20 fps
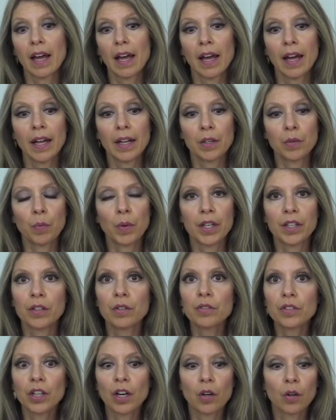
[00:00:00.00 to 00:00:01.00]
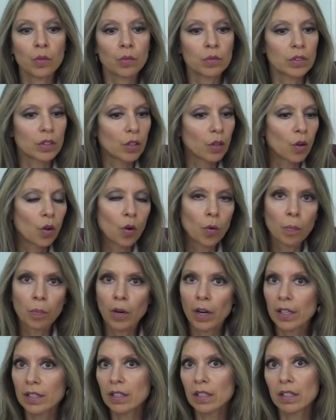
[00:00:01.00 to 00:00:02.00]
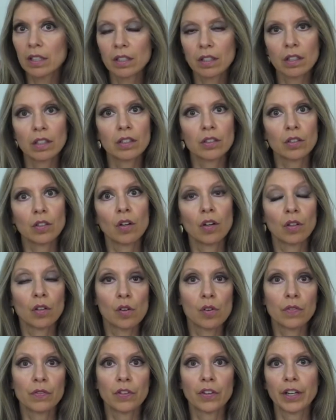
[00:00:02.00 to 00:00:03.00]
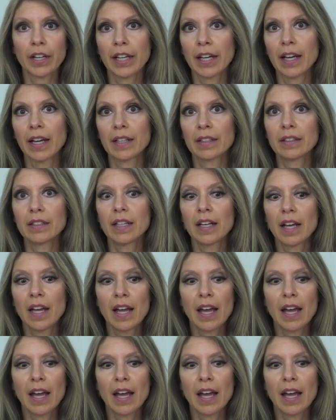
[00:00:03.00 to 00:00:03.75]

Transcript: And when you don't, the whole process starts all over again.